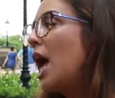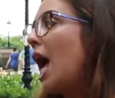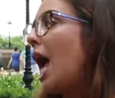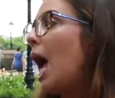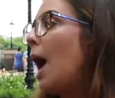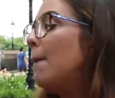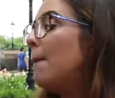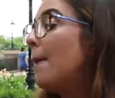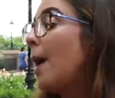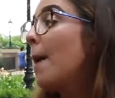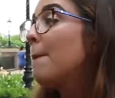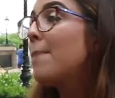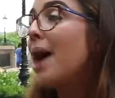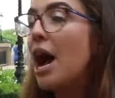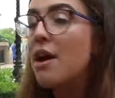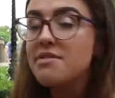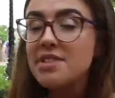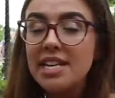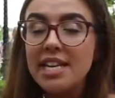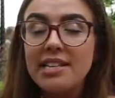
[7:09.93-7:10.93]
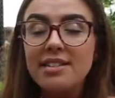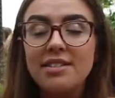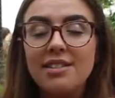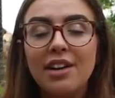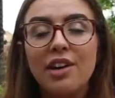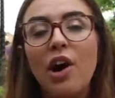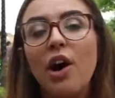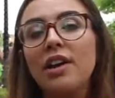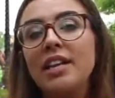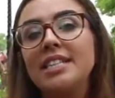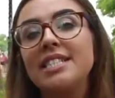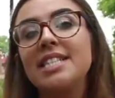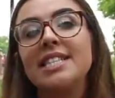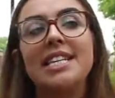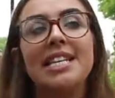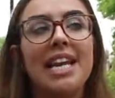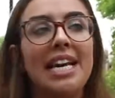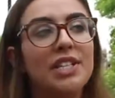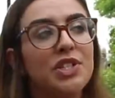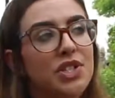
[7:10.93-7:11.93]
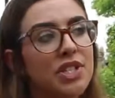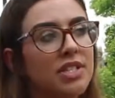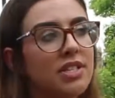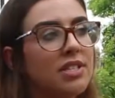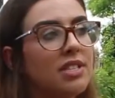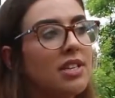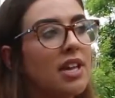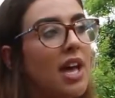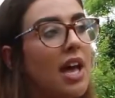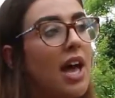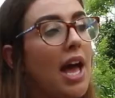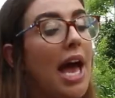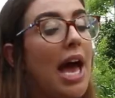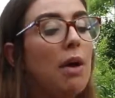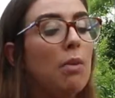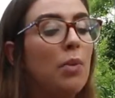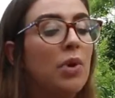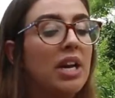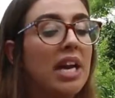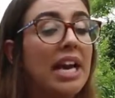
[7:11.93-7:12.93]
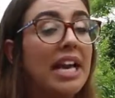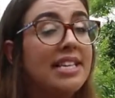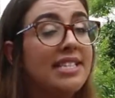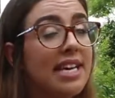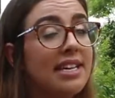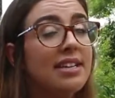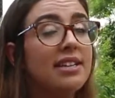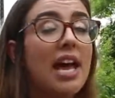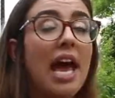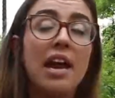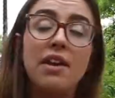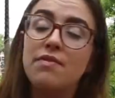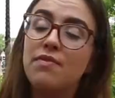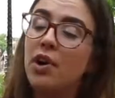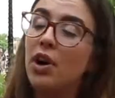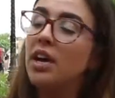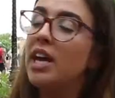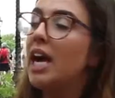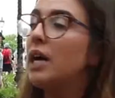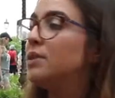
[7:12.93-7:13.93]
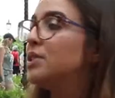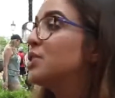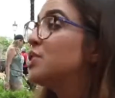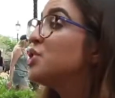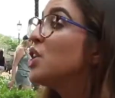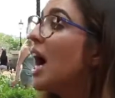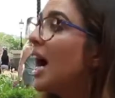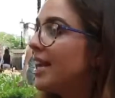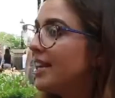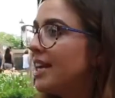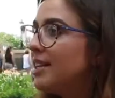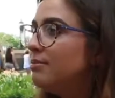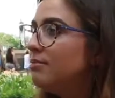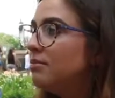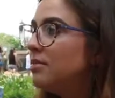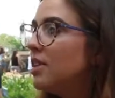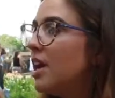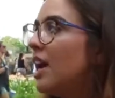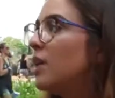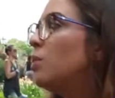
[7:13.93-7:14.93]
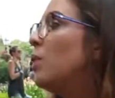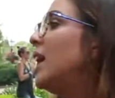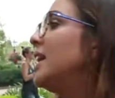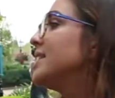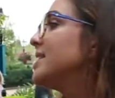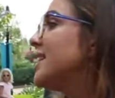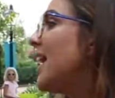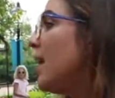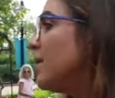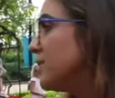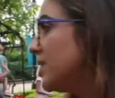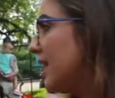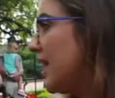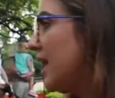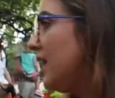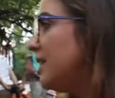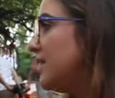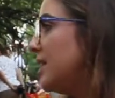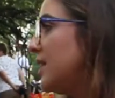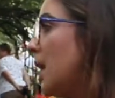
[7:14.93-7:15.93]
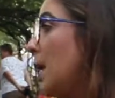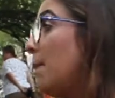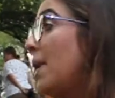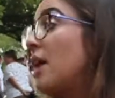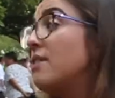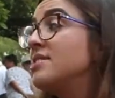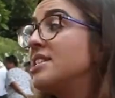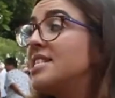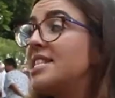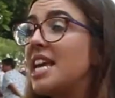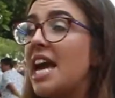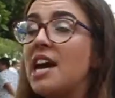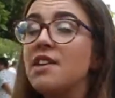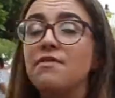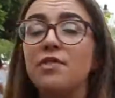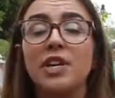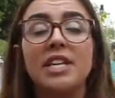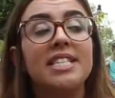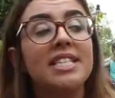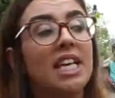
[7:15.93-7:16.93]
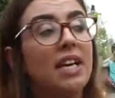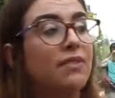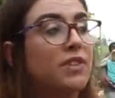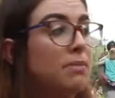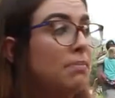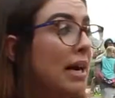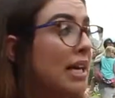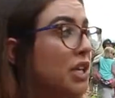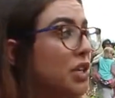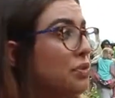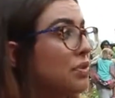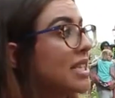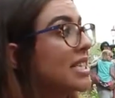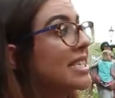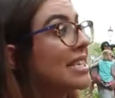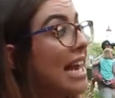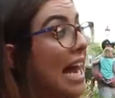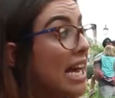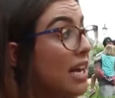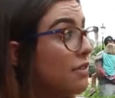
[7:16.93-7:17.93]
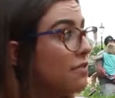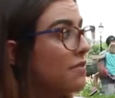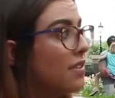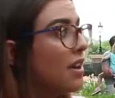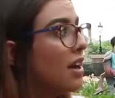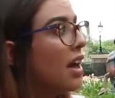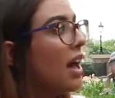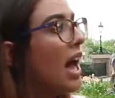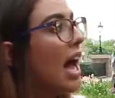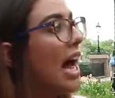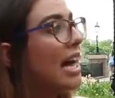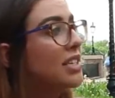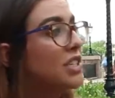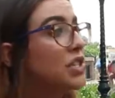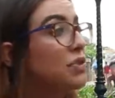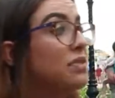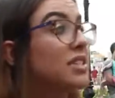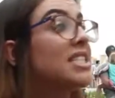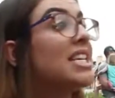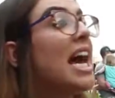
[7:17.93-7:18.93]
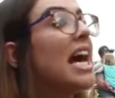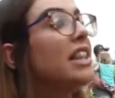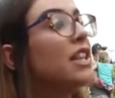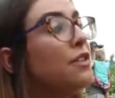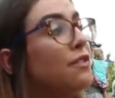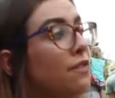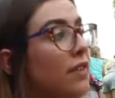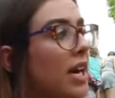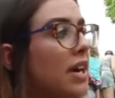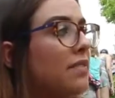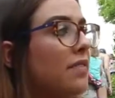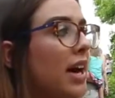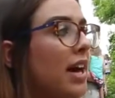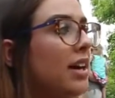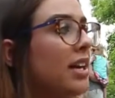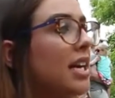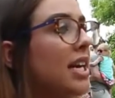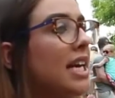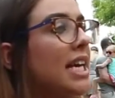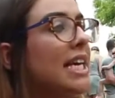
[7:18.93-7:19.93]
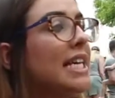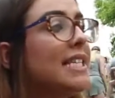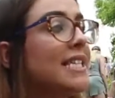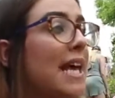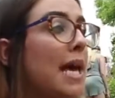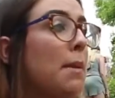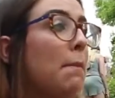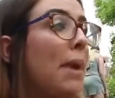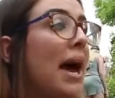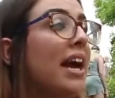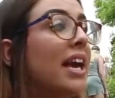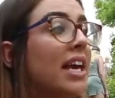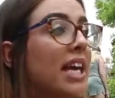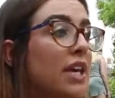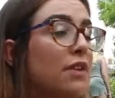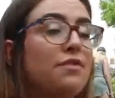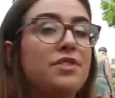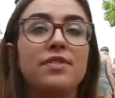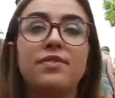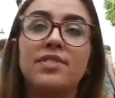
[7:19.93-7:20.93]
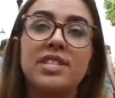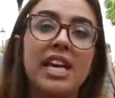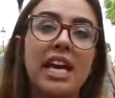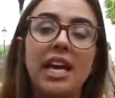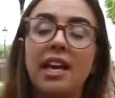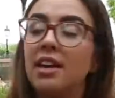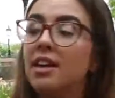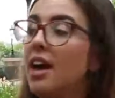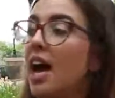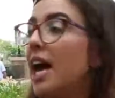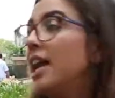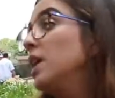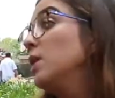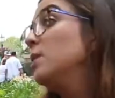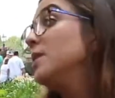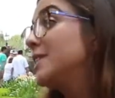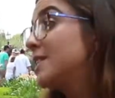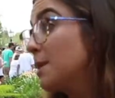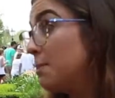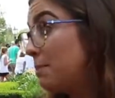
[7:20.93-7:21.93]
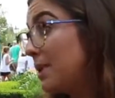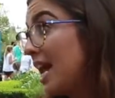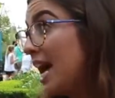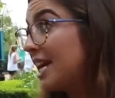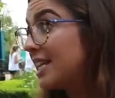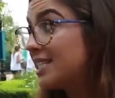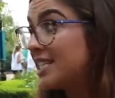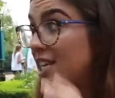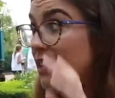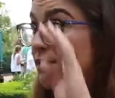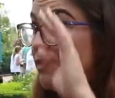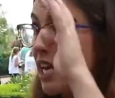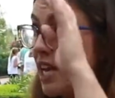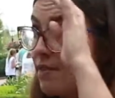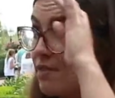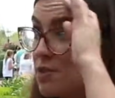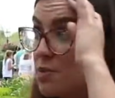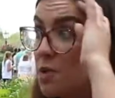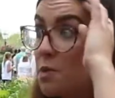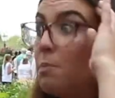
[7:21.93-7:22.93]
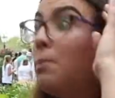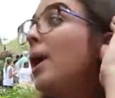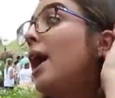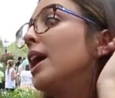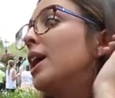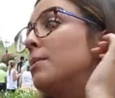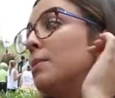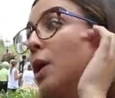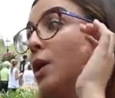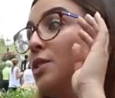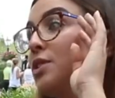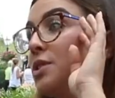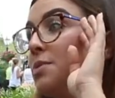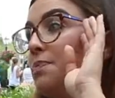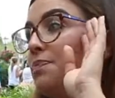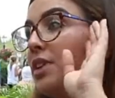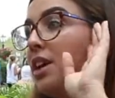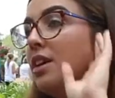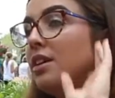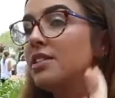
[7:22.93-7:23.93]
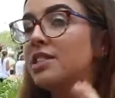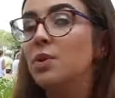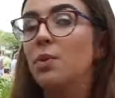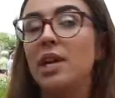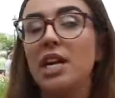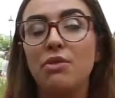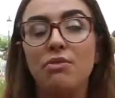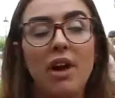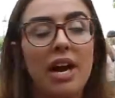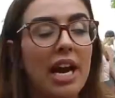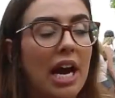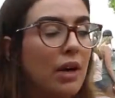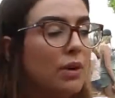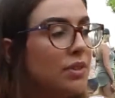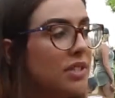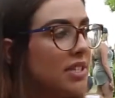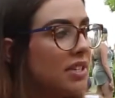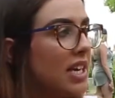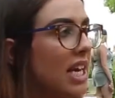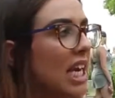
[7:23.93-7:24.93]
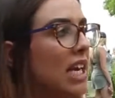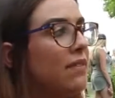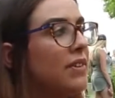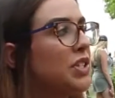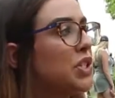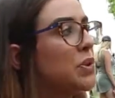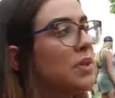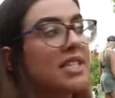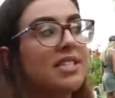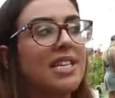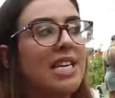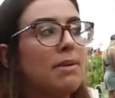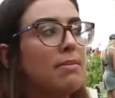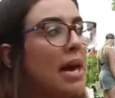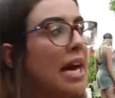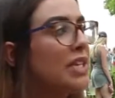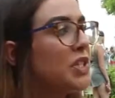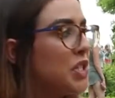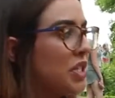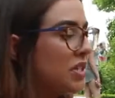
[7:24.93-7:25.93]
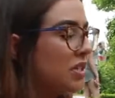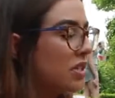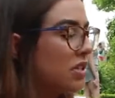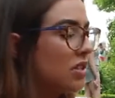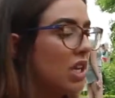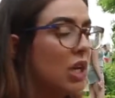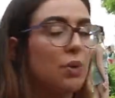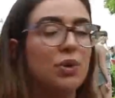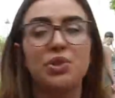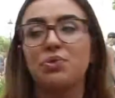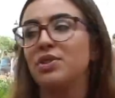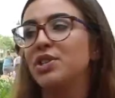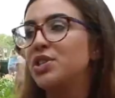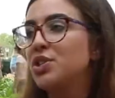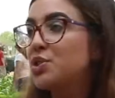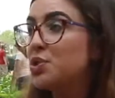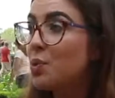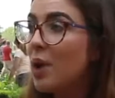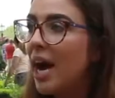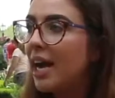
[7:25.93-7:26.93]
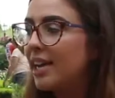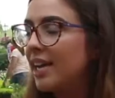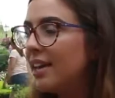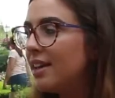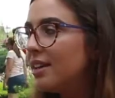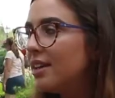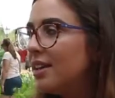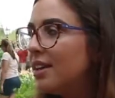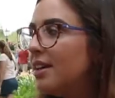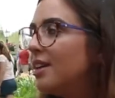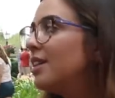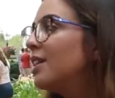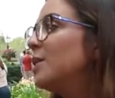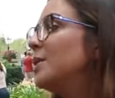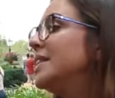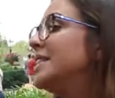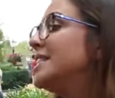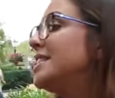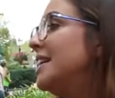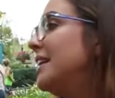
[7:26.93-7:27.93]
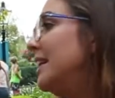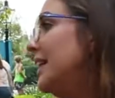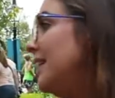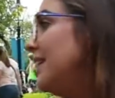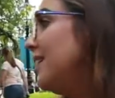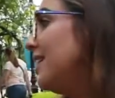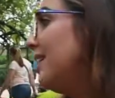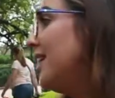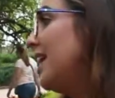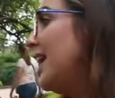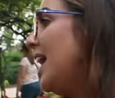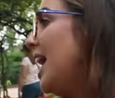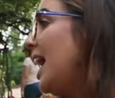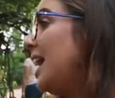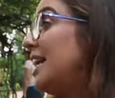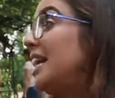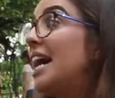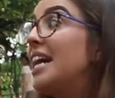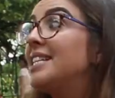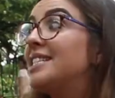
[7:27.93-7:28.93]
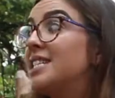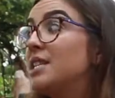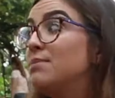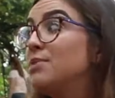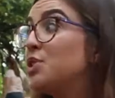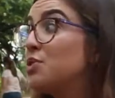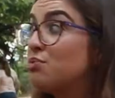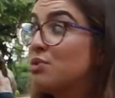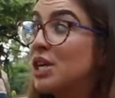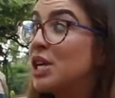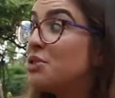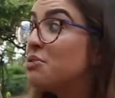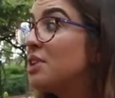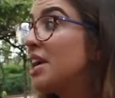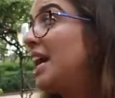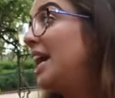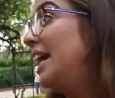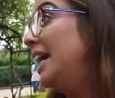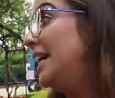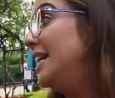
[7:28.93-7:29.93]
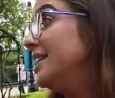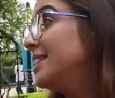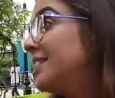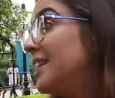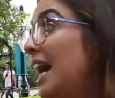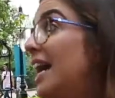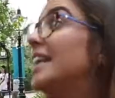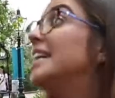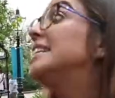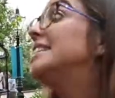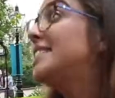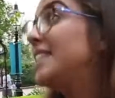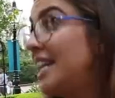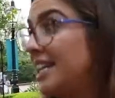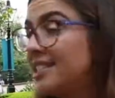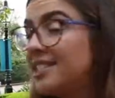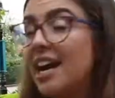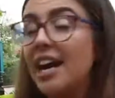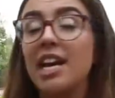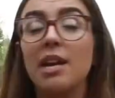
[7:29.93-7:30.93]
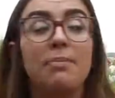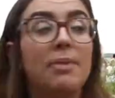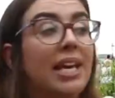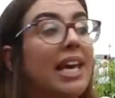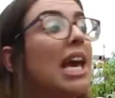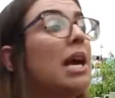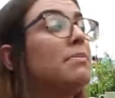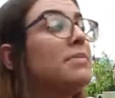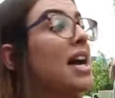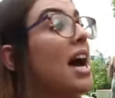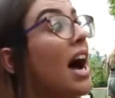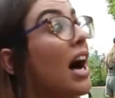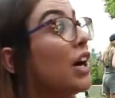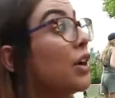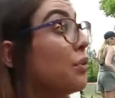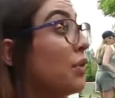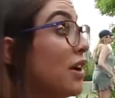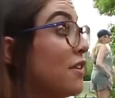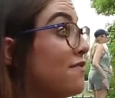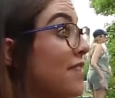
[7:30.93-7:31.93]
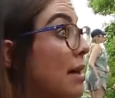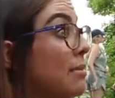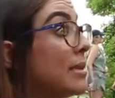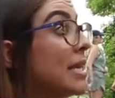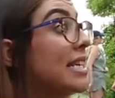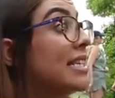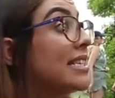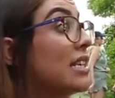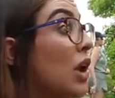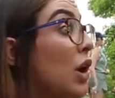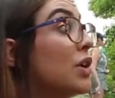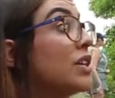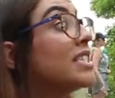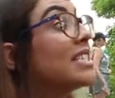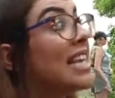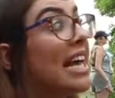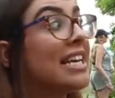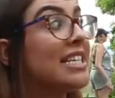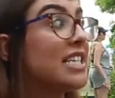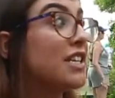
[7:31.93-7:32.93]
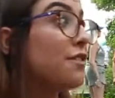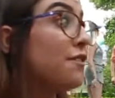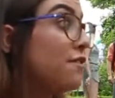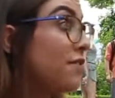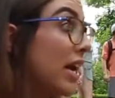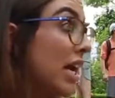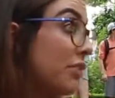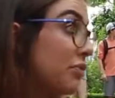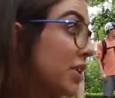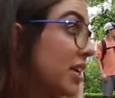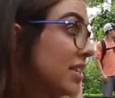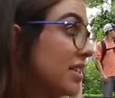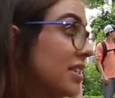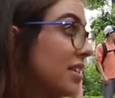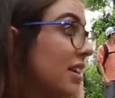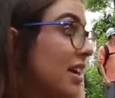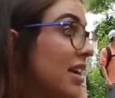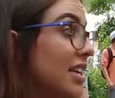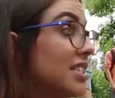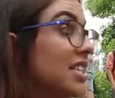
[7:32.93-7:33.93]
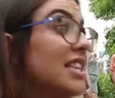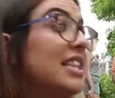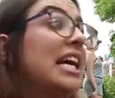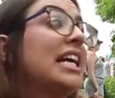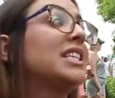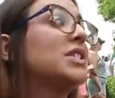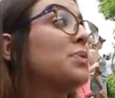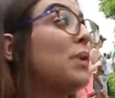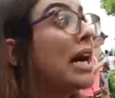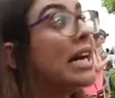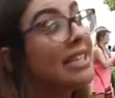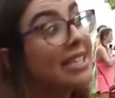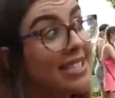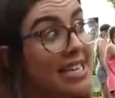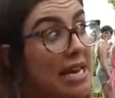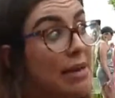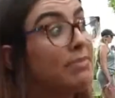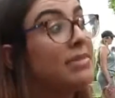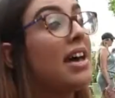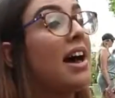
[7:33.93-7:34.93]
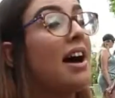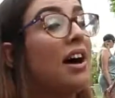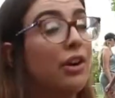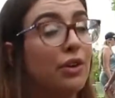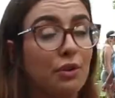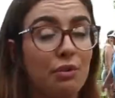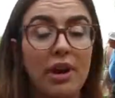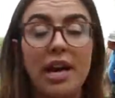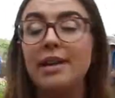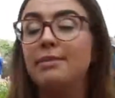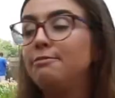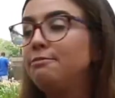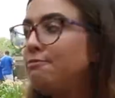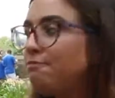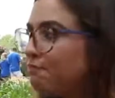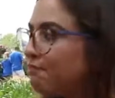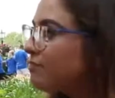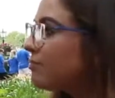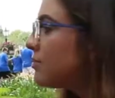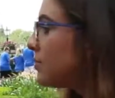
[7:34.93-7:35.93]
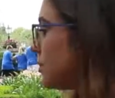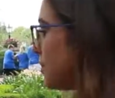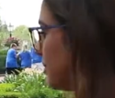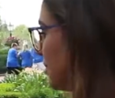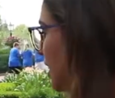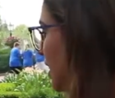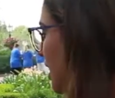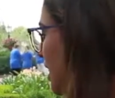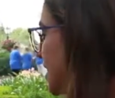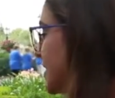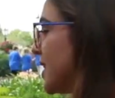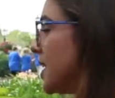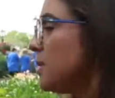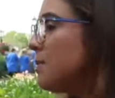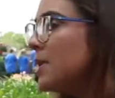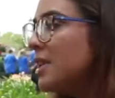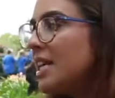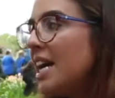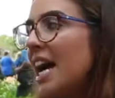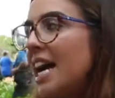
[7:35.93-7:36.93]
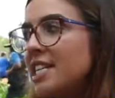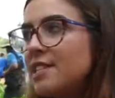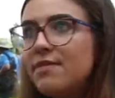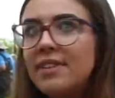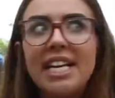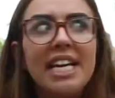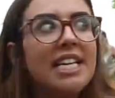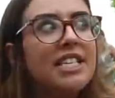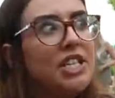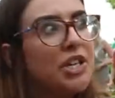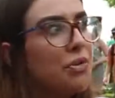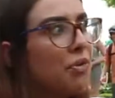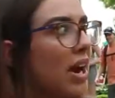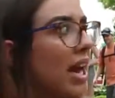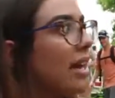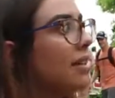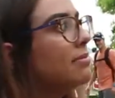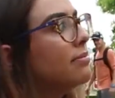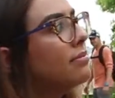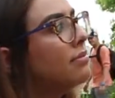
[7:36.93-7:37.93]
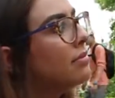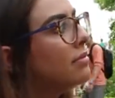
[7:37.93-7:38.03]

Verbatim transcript: Um, apparently, according to the legend, um, he sent an envoy out to China, and whilst out there, apparently the envoy saved a mandarin's life. And to return the favour, he sent back a gift of tea, and it was the black tea flavoured with bergamot. So when it ran out, he gave it to his tea merchant, who was Richard Twining, coincidentally, and he asked him to recreate it, and he did, and it became the Earl Grey family's long-standing favourite. So that's why it's named the Earl Grey. Has anybody heard of Lady Grey?